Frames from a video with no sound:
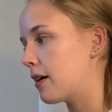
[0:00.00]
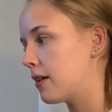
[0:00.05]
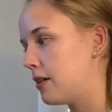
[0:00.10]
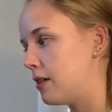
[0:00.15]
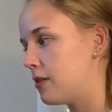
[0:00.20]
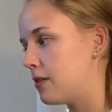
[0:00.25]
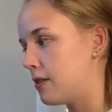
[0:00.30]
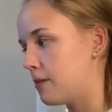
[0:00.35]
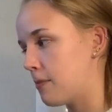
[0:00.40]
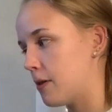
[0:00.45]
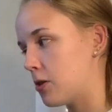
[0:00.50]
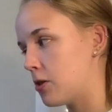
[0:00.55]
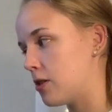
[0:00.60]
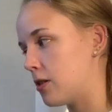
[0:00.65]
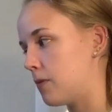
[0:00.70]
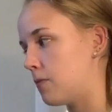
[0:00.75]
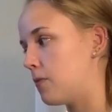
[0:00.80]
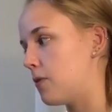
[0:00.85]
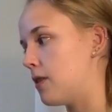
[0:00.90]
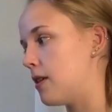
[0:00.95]
to use the
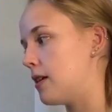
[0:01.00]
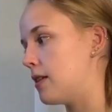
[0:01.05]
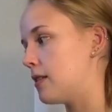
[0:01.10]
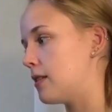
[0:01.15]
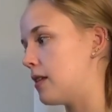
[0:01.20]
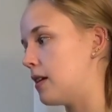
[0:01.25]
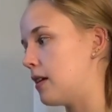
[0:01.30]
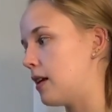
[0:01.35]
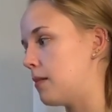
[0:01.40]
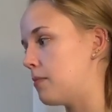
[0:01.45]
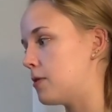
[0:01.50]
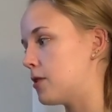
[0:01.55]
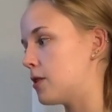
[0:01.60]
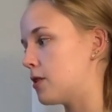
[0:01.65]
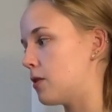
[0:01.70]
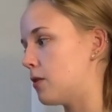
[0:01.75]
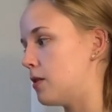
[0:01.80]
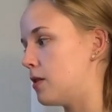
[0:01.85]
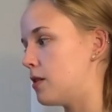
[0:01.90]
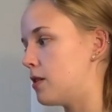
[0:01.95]
metronome for this, and I'm just
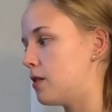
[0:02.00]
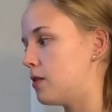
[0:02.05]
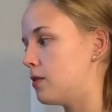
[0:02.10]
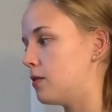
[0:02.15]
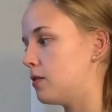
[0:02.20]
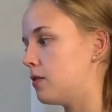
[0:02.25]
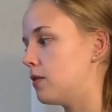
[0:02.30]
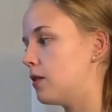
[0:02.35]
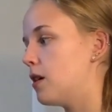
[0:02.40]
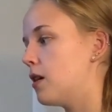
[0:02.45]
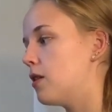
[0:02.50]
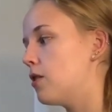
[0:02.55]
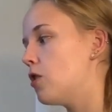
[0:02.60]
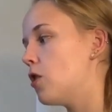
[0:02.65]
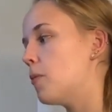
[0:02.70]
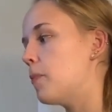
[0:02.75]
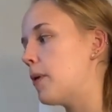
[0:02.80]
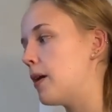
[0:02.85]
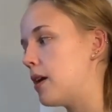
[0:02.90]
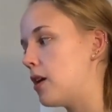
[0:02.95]
going to
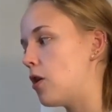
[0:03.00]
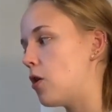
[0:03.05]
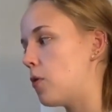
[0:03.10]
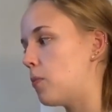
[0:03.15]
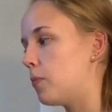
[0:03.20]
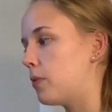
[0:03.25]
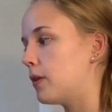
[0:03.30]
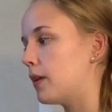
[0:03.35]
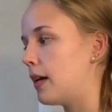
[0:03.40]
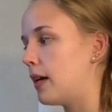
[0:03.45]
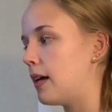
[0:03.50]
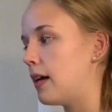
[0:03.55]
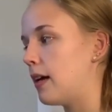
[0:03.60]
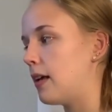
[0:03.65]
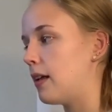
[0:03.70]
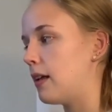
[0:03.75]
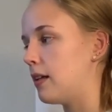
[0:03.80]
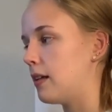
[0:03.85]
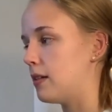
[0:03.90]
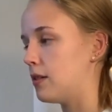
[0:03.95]
note by note play
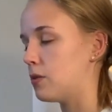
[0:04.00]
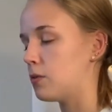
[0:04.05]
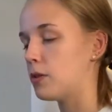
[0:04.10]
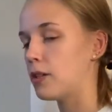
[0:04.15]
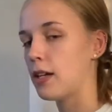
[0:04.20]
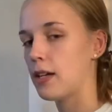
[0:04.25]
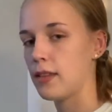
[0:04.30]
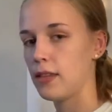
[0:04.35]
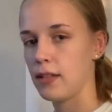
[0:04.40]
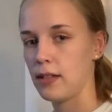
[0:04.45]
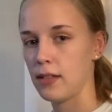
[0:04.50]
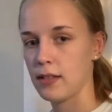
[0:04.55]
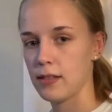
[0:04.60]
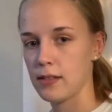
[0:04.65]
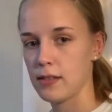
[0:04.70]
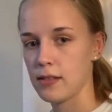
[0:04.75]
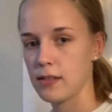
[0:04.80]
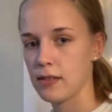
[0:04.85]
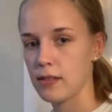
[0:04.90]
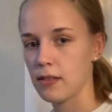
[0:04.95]
it into what I think
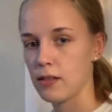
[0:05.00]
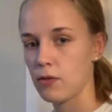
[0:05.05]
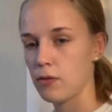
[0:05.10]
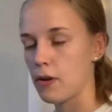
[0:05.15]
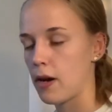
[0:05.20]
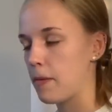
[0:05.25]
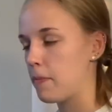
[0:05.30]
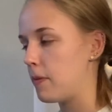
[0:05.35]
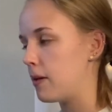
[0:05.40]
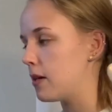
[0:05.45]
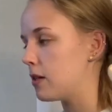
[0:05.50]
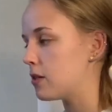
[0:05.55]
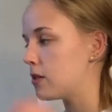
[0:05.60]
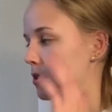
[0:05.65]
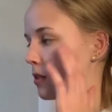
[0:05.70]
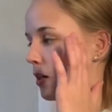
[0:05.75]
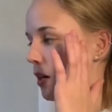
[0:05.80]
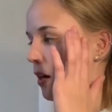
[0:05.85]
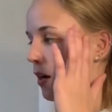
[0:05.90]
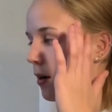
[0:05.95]
is the right
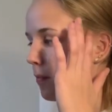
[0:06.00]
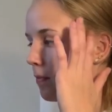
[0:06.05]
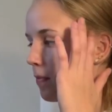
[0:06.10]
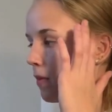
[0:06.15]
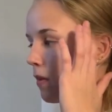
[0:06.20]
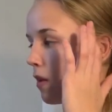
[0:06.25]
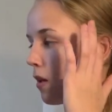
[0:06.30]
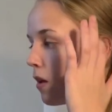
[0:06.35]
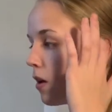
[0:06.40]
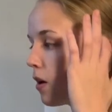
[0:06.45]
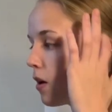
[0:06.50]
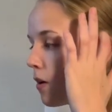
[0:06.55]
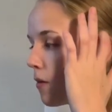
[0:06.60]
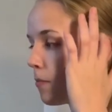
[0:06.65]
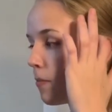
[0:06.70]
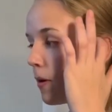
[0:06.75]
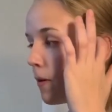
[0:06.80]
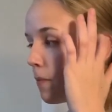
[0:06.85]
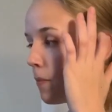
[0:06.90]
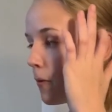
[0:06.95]
pitch.
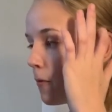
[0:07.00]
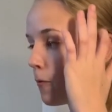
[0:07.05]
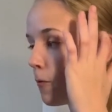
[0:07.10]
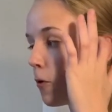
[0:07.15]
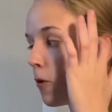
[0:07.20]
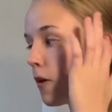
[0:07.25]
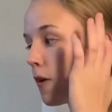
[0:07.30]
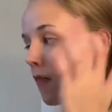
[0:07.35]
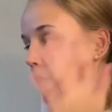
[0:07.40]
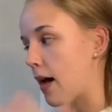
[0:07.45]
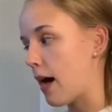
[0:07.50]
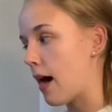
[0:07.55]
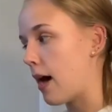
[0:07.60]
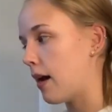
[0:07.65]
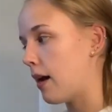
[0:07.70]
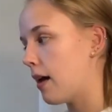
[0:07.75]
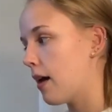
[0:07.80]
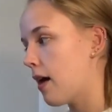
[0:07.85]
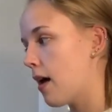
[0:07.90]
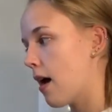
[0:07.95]
But before that,
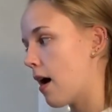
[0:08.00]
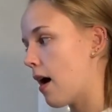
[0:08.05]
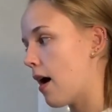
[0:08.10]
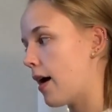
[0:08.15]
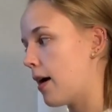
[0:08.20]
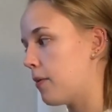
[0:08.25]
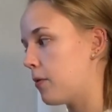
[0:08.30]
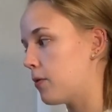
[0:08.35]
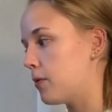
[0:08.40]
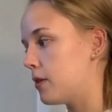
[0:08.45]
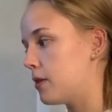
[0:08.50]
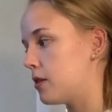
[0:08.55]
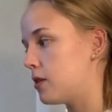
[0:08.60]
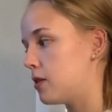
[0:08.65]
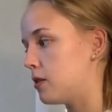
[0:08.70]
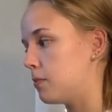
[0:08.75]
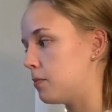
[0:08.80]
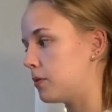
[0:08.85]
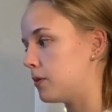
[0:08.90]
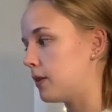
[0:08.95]
I'm going
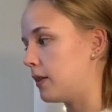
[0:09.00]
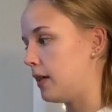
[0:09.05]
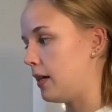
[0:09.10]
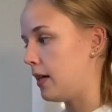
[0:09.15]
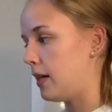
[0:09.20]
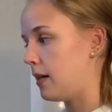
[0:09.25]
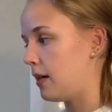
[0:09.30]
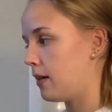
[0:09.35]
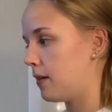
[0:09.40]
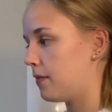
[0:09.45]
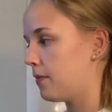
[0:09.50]
to play